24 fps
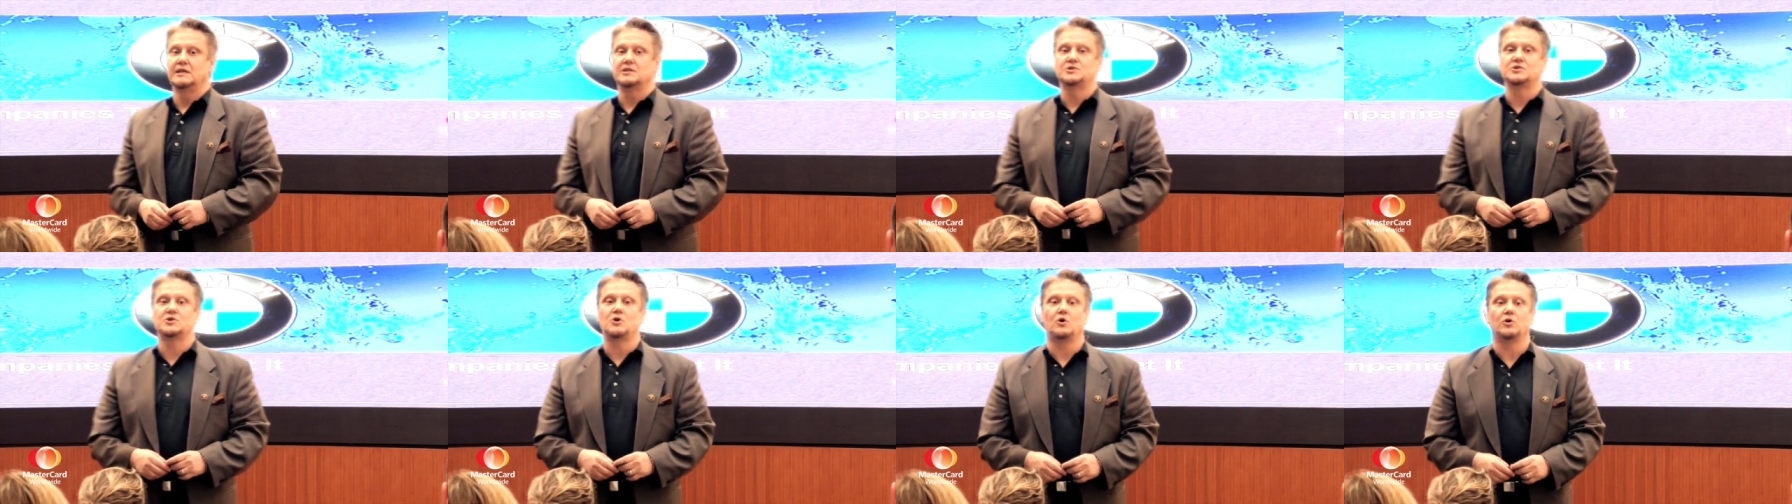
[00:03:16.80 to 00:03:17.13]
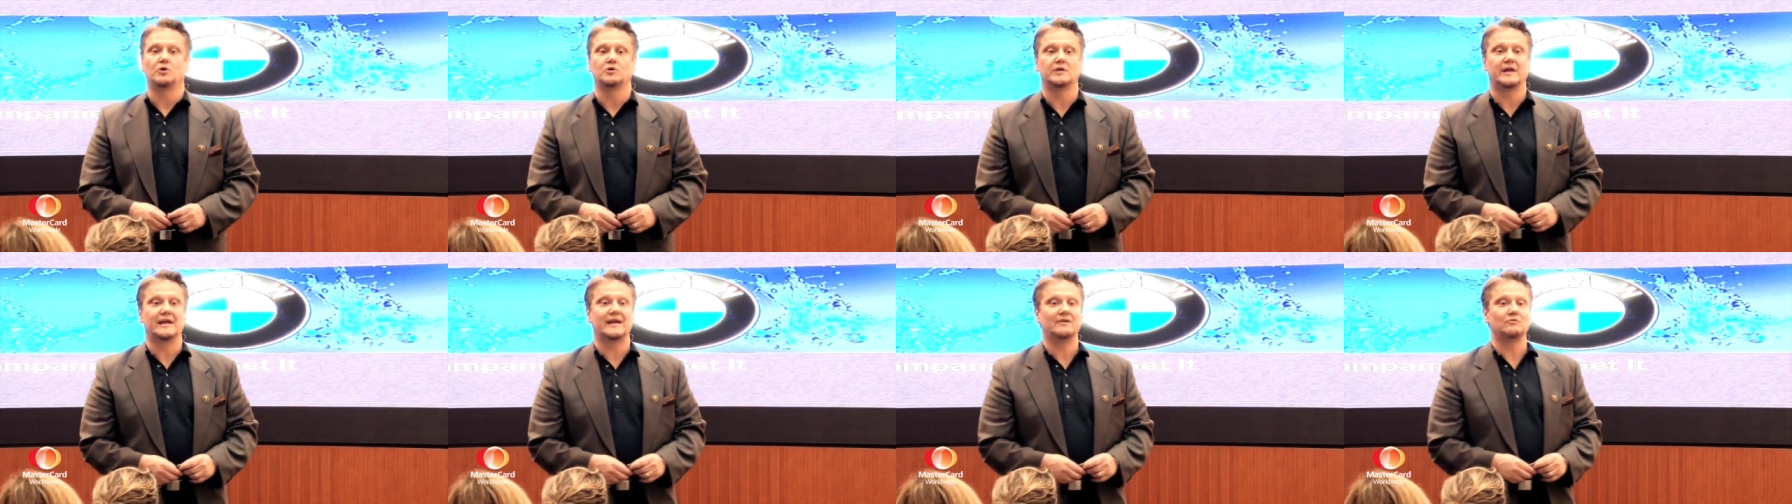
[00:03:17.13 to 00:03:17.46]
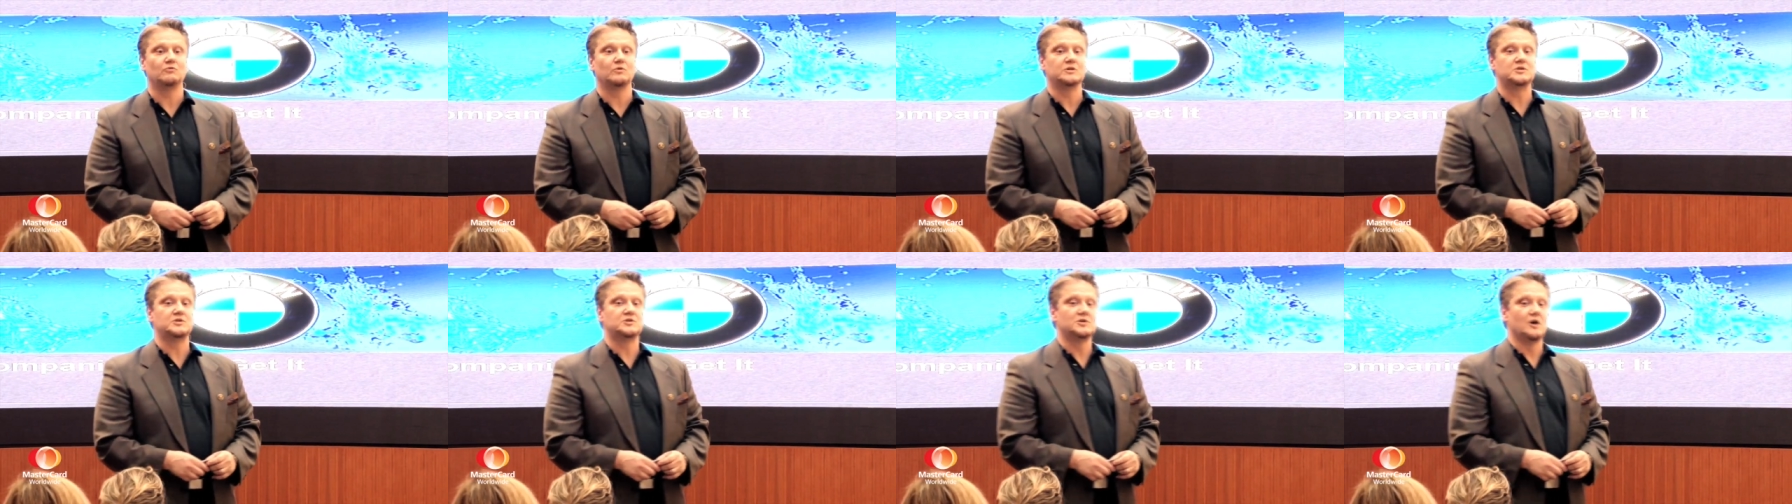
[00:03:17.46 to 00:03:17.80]
It is called a
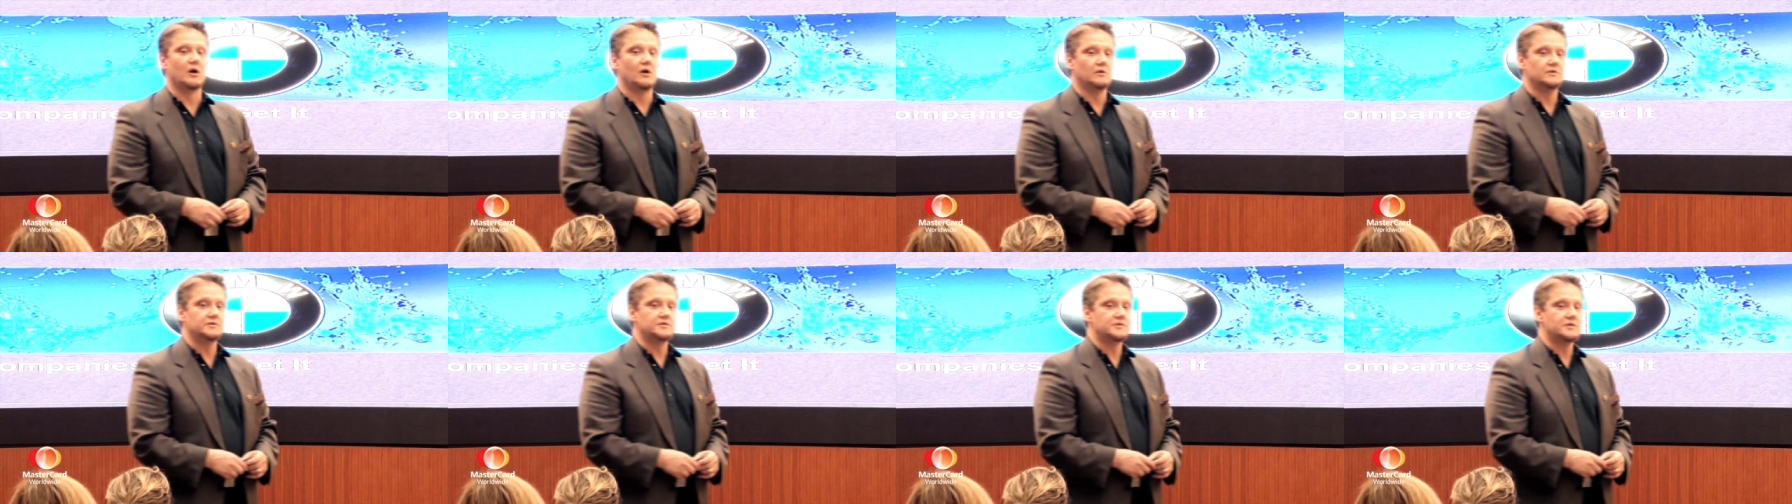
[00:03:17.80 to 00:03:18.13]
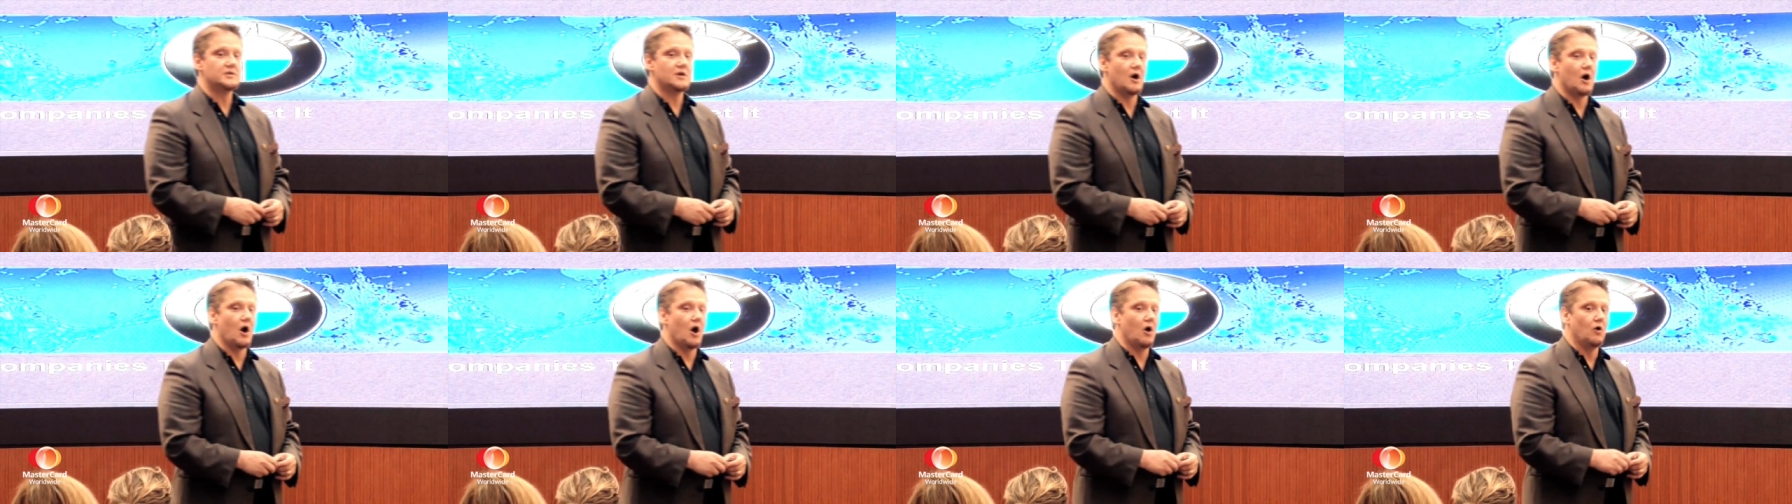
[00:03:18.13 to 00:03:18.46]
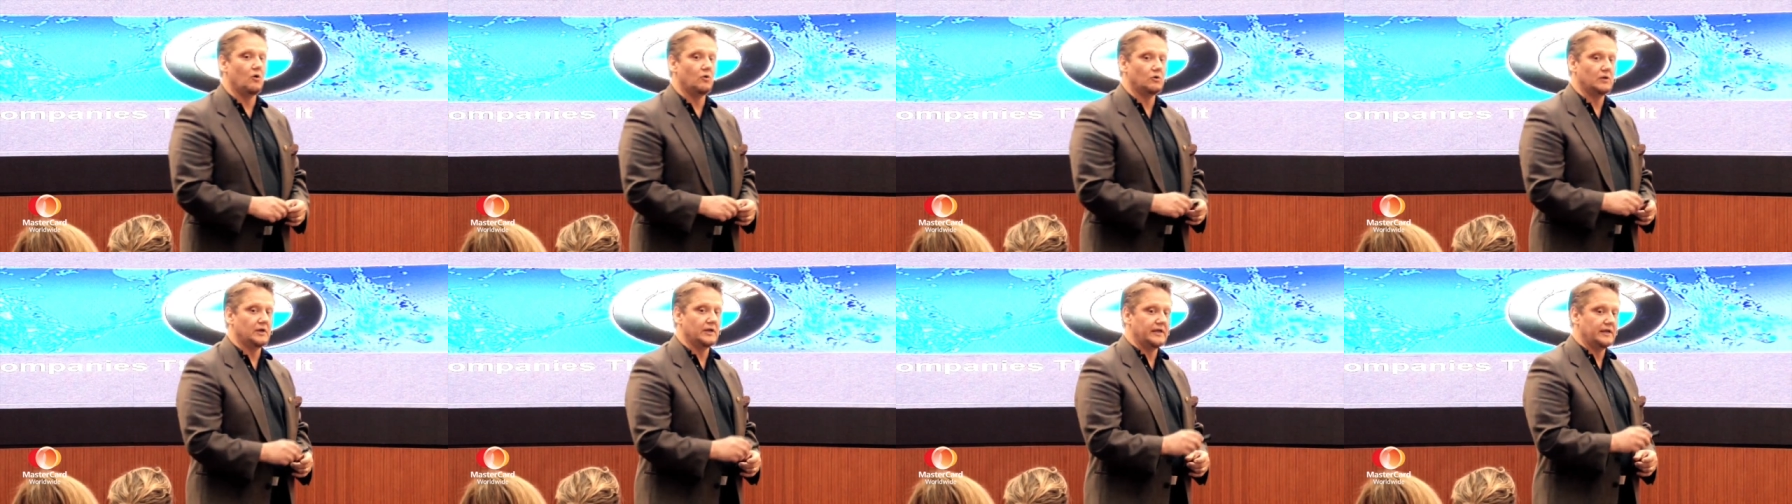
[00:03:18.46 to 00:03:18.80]
results
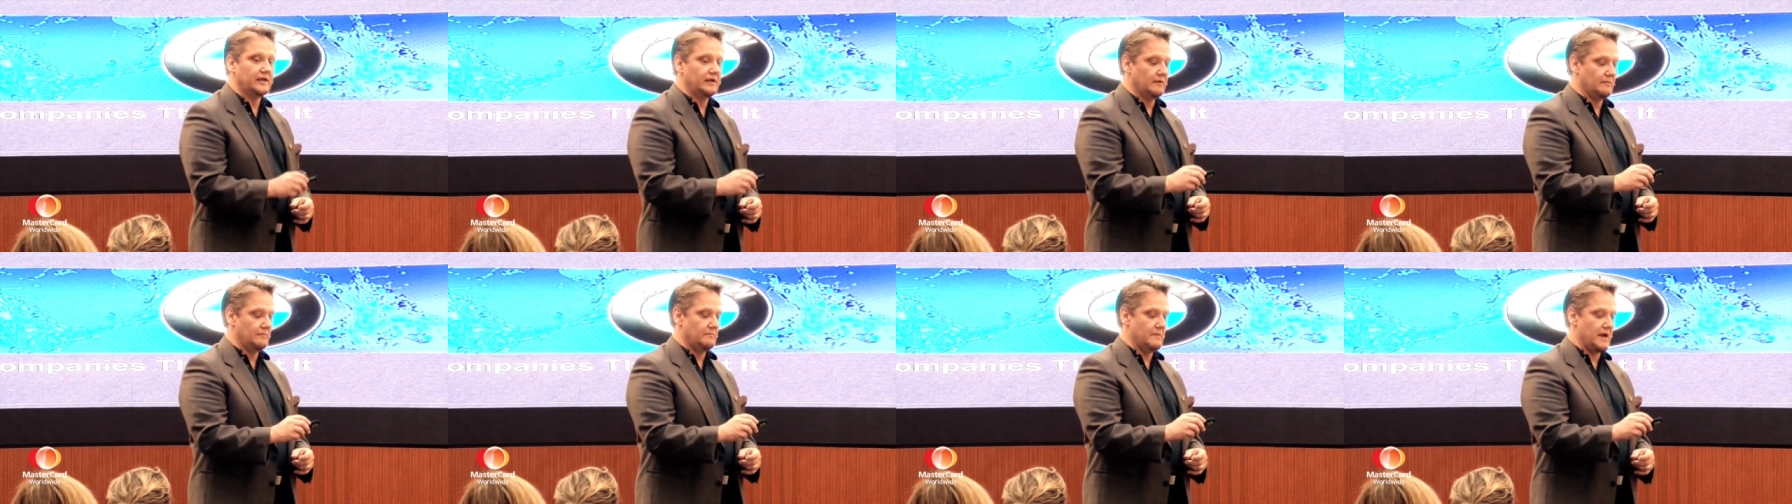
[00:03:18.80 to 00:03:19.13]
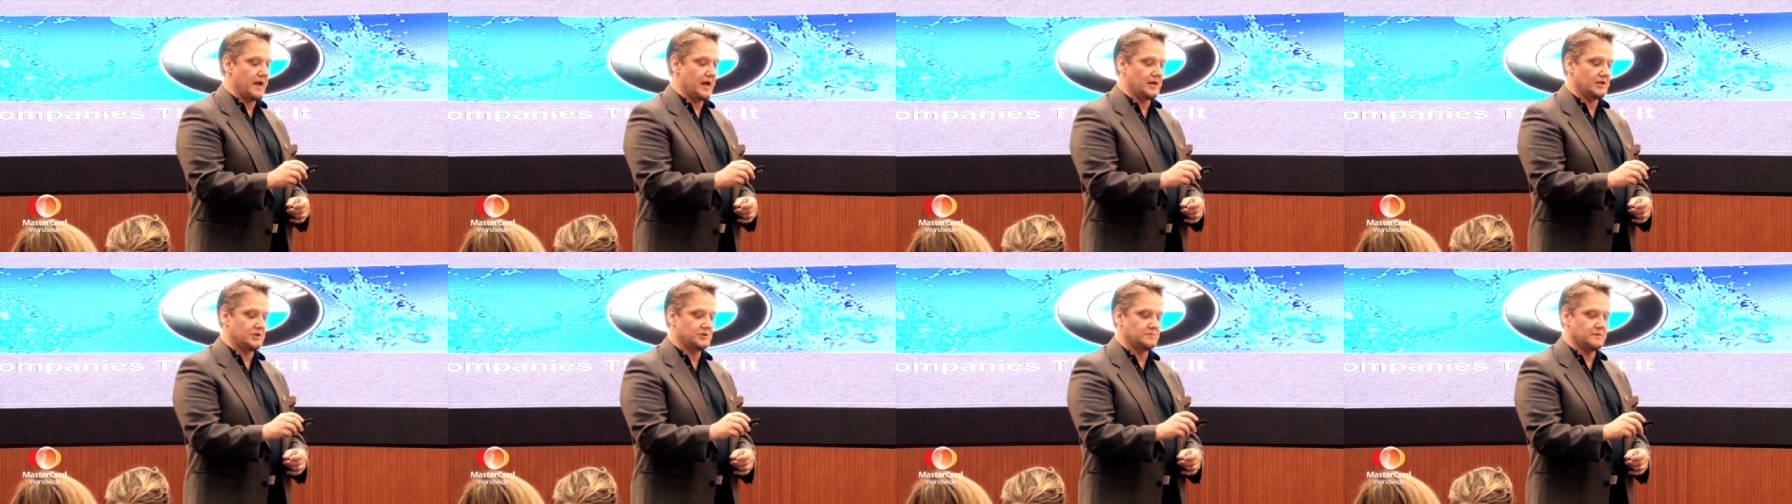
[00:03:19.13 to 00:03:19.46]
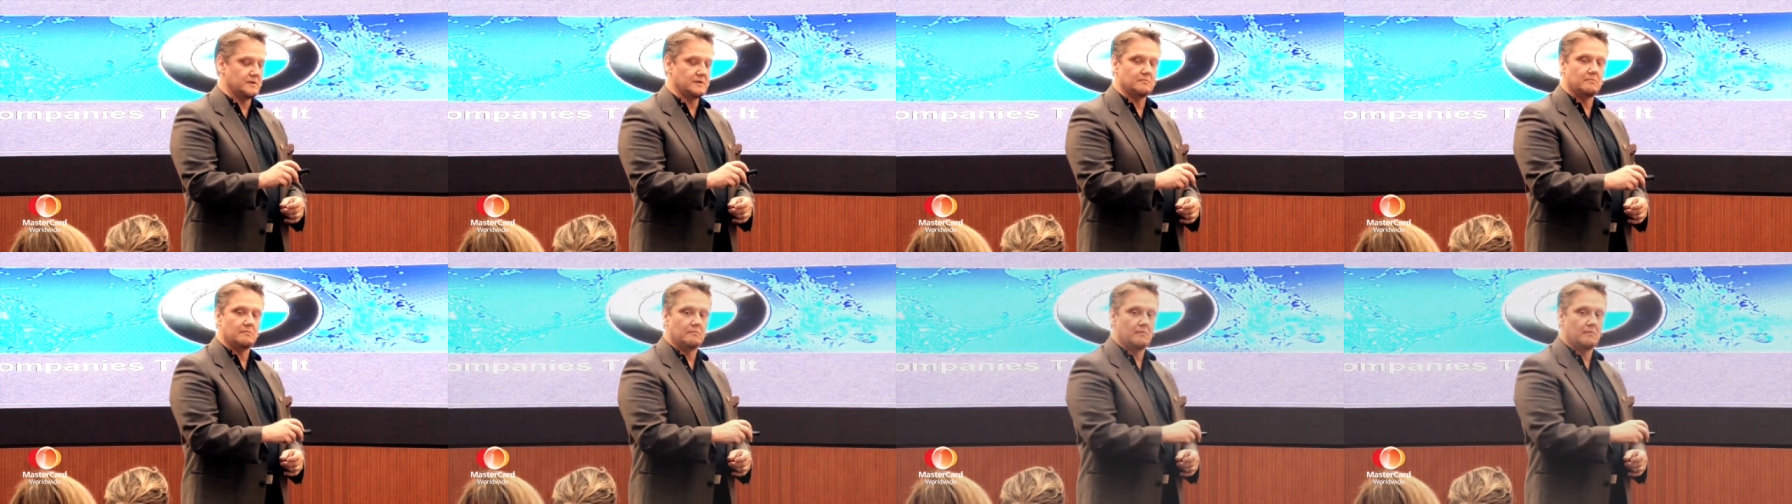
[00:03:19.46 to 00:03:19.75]
only management